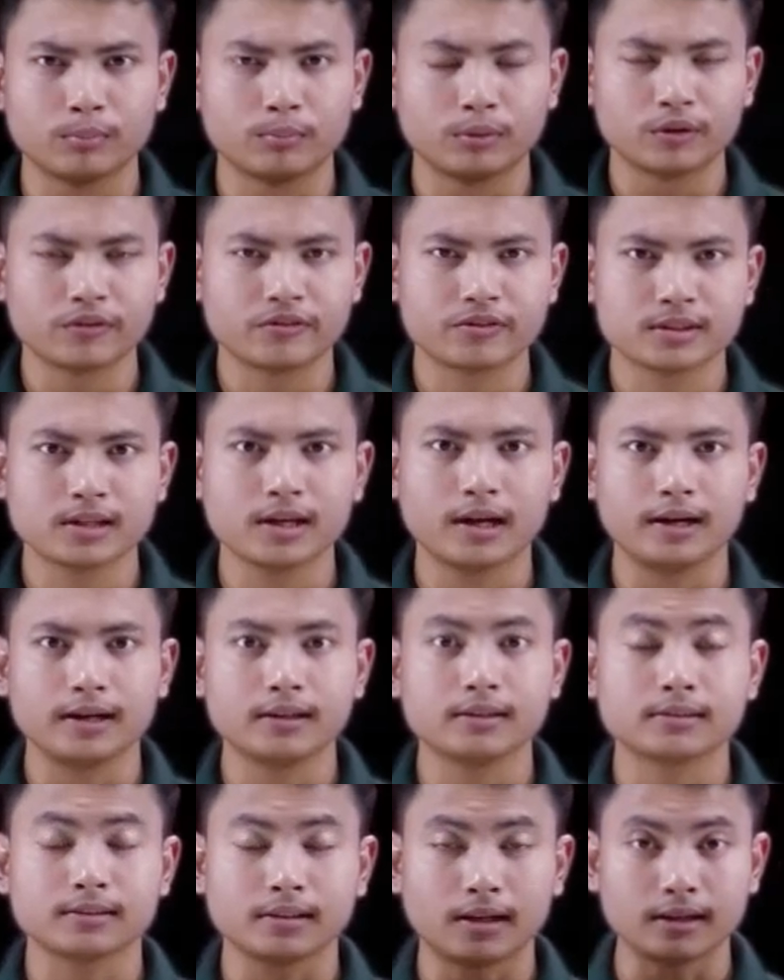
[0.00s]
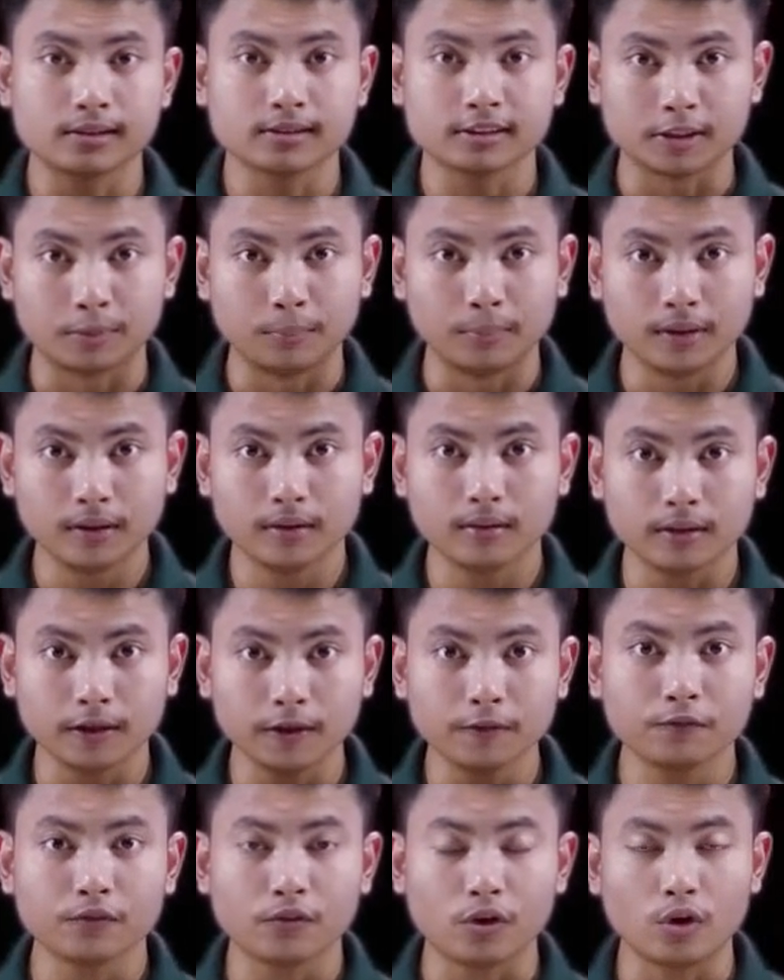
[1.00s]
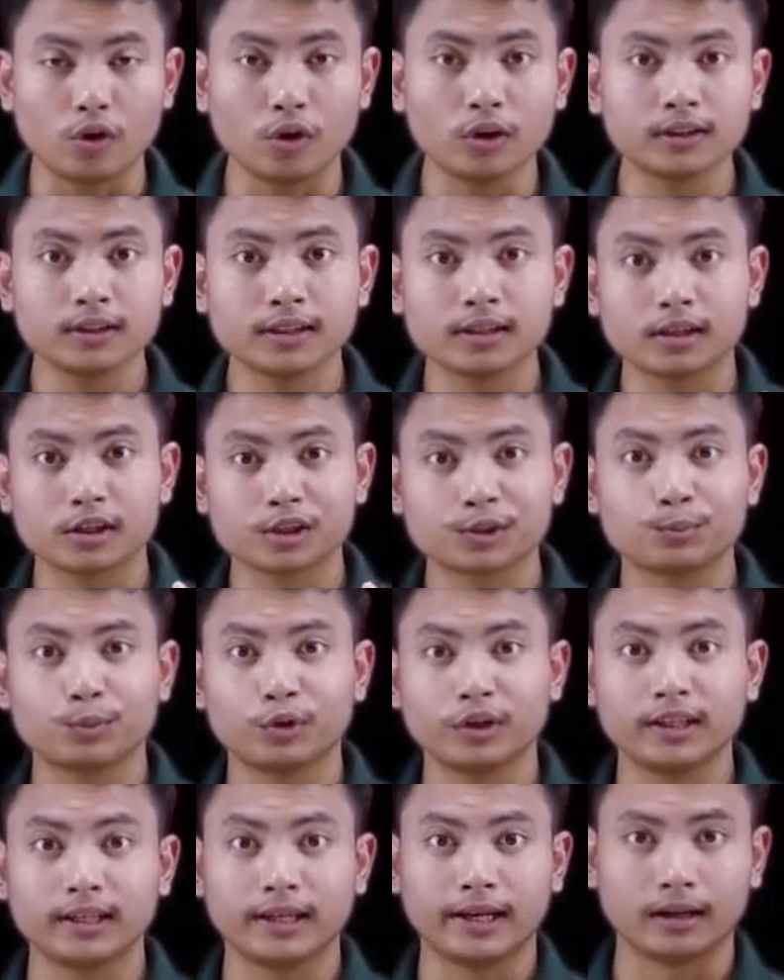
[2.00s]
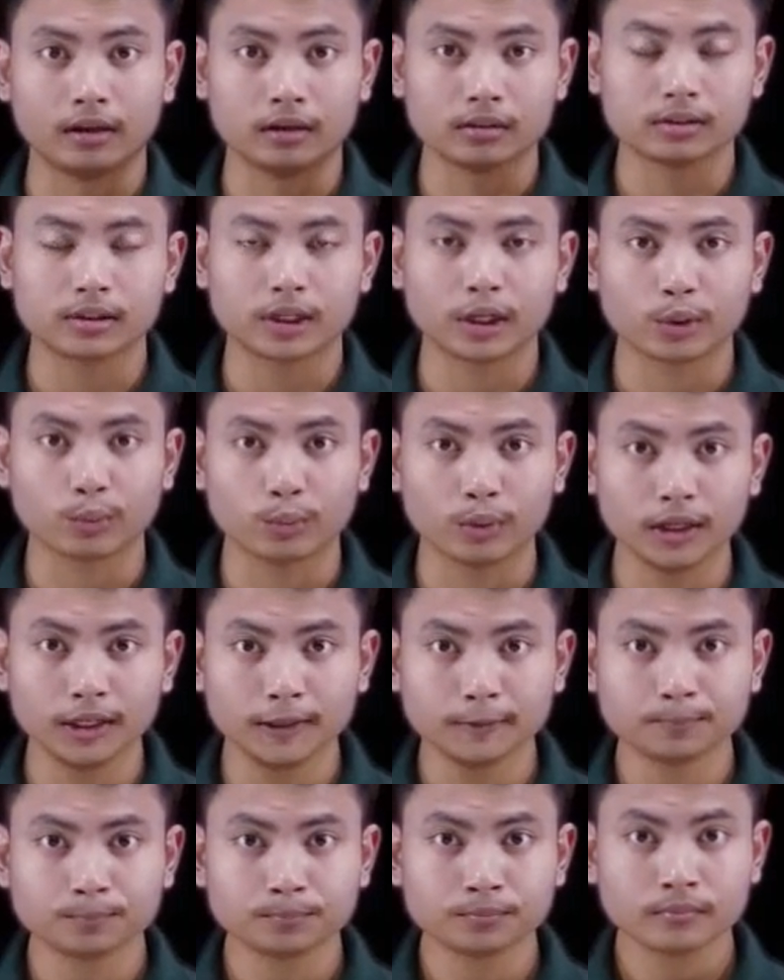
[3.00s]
number of sides are similar if all the corresponding angles are equal